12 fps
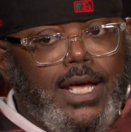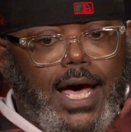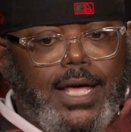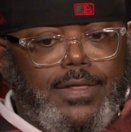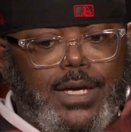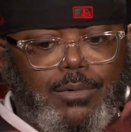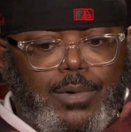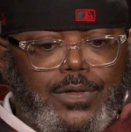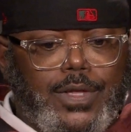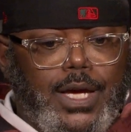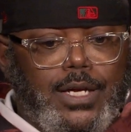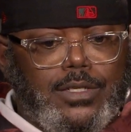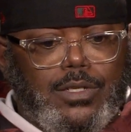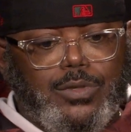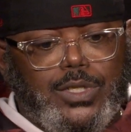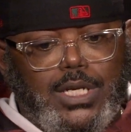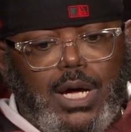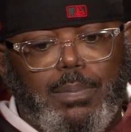I think when things
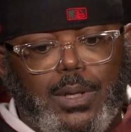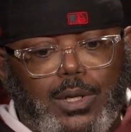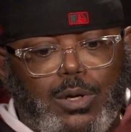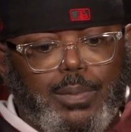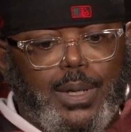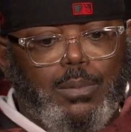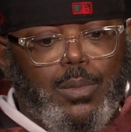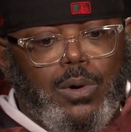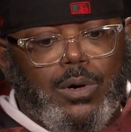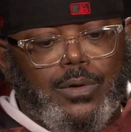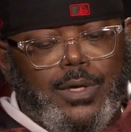loosen up a little bit more,